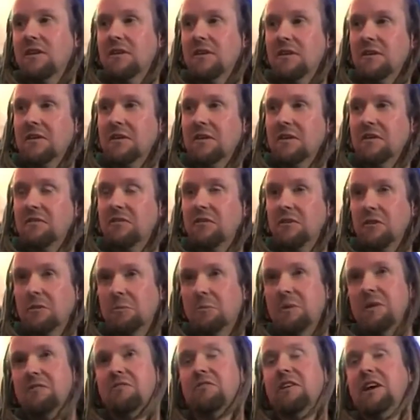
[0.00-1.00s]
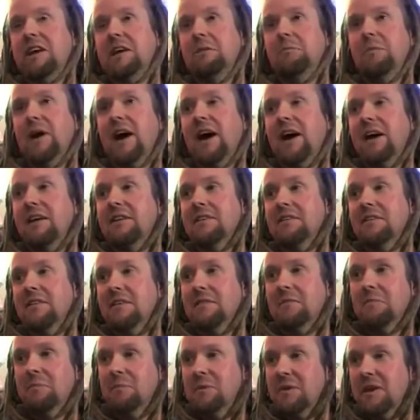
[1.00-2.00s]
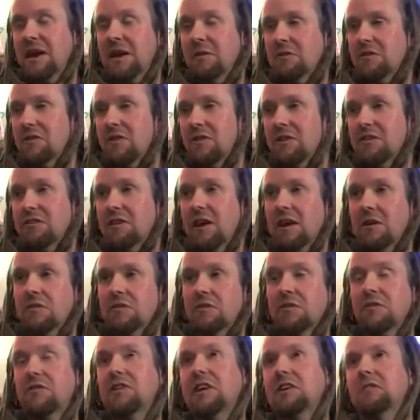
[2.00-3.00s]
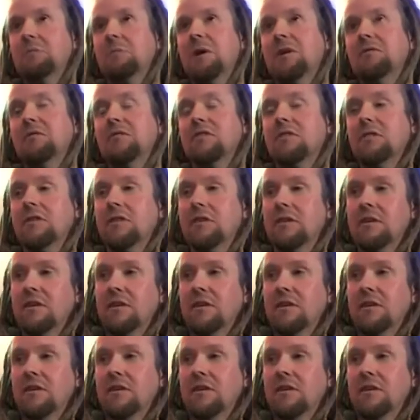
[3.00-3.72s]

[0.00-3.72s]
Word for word: Oh, did you? If you'd been really bad, they'd be outside your house for six months.